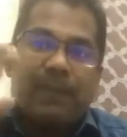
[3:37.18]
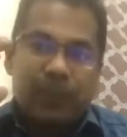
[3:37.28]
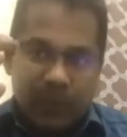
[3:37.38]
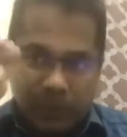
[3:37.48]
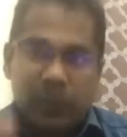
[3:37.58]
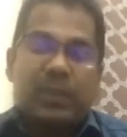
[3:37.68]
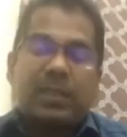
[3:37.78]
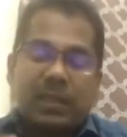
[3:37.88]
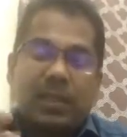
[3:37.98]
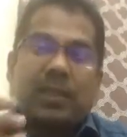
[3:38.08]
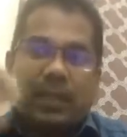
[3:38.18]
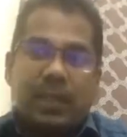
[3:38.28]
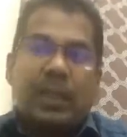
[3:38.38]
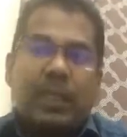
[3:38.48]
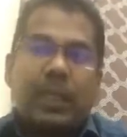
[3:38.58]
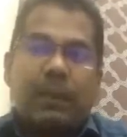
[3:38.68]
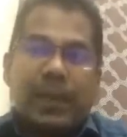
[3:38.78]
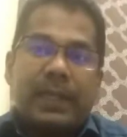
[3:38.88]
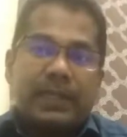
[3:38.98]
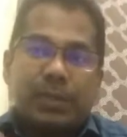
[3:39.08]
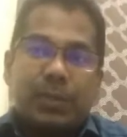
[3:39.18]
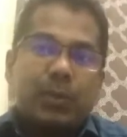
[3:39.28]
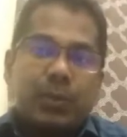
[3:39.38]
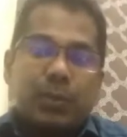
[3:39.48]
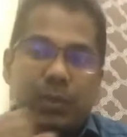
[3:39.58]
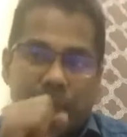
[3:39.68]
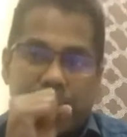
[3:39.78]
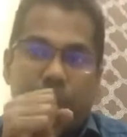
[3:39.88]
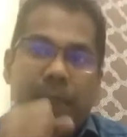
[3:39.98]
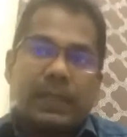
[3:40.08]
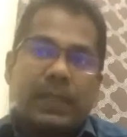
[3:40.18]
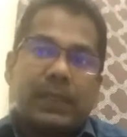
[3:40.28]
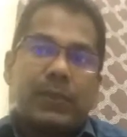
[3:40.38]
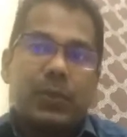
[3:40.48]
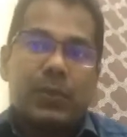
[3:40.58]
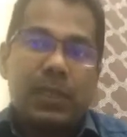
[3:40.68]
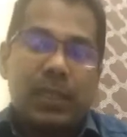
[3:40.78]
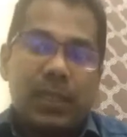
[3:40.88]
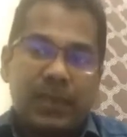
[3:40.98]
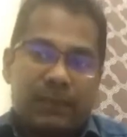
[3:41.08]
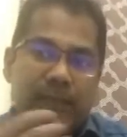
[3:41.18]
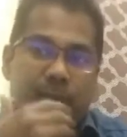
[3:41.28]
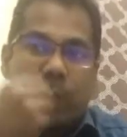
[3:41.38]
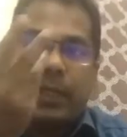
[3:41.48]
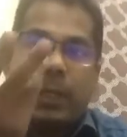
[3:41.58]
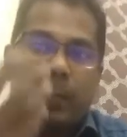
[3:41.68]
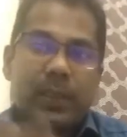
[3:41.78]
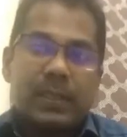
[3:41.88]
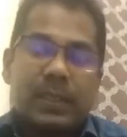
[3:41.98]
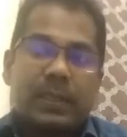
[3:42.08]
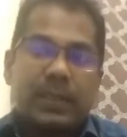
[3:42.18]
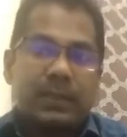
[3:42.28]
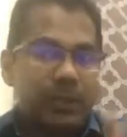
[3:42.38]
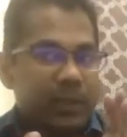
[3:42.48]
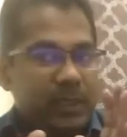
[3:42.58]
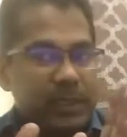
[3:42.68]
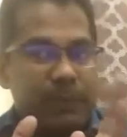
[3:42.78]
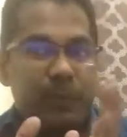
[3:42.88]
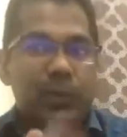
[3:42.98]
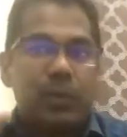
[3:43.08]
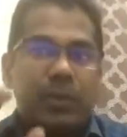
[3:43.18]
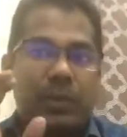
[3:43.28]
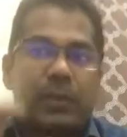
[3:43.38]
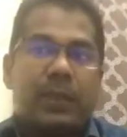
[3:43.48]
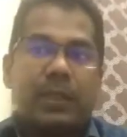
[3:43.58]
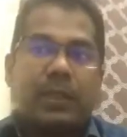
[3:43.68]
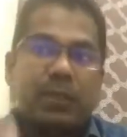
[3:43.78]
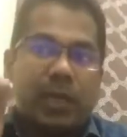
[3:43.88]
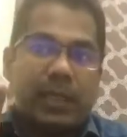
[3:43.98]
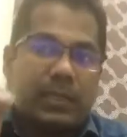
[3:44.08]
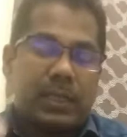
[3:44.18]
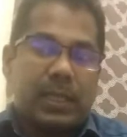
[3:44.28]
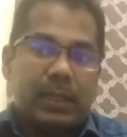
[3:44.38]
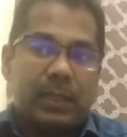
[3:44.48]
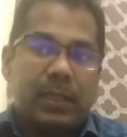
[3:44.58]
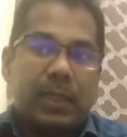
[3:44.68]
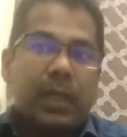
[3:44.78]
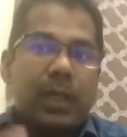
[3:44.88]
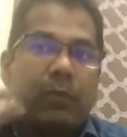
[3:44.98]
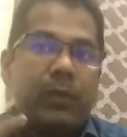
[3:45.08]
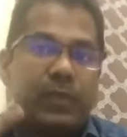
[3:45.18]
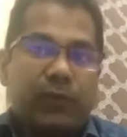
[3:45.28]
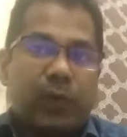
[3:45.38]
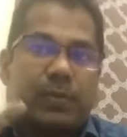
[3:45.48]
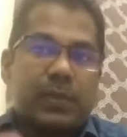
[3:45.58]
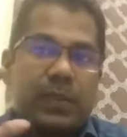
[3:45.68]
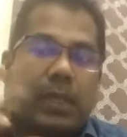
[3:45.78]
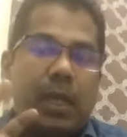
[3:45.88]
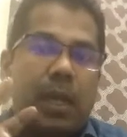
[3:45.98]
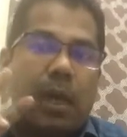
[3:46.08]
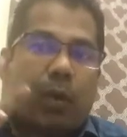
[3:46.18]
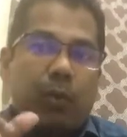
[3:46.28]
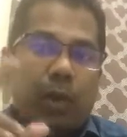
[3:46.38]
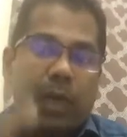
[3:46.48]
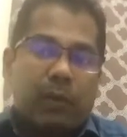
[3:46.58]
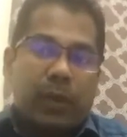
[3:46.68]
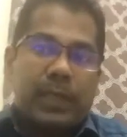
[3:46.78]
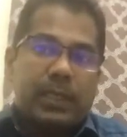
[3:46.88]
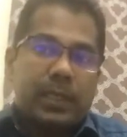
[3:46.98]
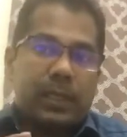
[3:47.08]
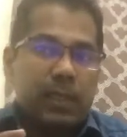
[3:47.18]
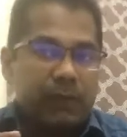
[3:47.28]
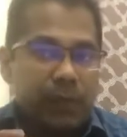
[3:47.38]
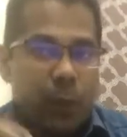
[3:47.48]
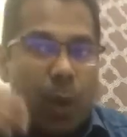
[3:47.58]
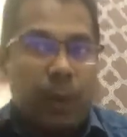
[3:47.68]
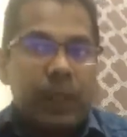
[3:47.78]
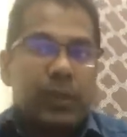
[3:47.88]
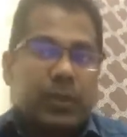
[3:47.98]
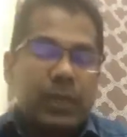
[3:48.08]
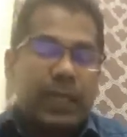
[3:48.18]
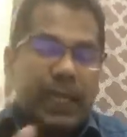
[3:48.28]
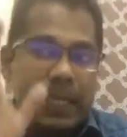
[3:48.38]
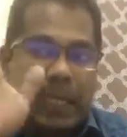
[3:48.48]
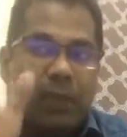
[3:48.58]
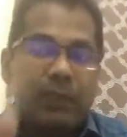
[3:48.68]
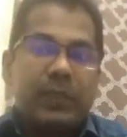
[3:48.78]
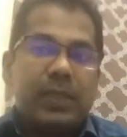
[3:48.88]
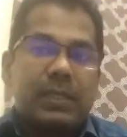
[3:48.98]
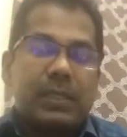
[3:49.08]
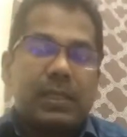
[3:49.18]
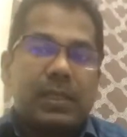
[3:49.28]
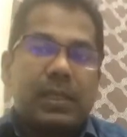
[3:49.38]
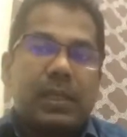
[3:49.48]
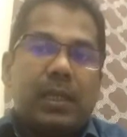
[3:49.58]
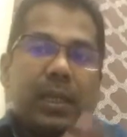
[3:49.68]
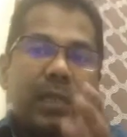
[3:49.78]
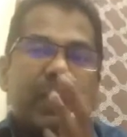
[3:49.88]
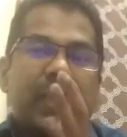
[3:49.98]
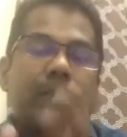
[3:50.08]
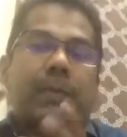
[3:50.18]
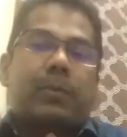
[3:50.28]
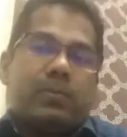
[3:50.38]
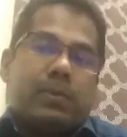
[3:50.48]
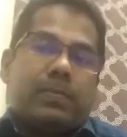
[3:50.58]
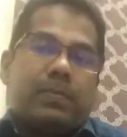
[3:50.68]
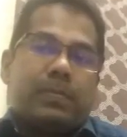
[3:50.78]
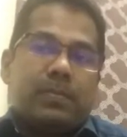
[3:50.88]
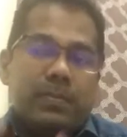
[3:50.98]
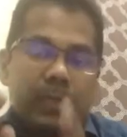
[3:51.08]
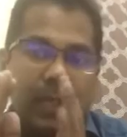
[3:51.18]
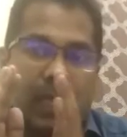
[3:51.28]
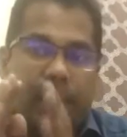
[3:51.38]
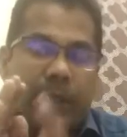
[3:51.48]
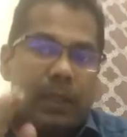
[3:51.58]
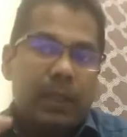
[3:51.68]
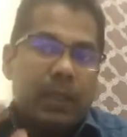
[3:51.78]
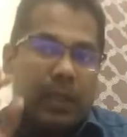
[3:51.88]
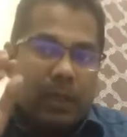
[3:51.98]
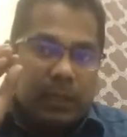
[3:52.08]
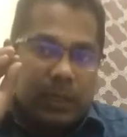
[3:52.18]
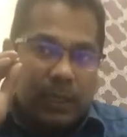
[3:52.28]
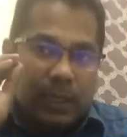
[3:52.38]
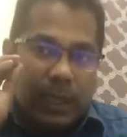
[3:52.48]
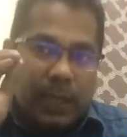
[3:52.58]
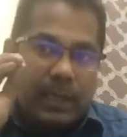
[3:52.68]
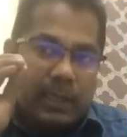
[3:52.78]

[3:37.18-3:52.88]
with in comparison to the equipments he is using. If no equipments are there, so it's up to the speaker to understand which forms the vocal variety. If you're overusing any of these, it becomes a problem. Keeping the right